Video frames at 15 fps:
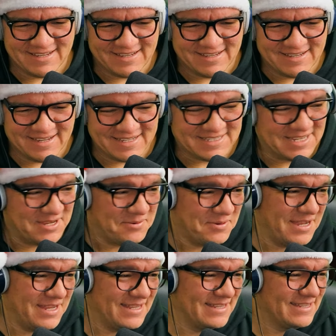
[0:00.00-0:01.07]
I tell you
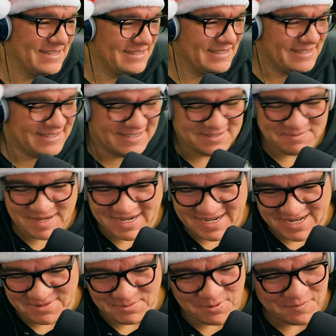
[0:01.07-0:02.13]
what, this is my
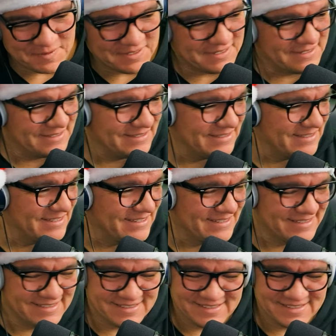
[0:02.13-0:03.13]
kind of movie. This is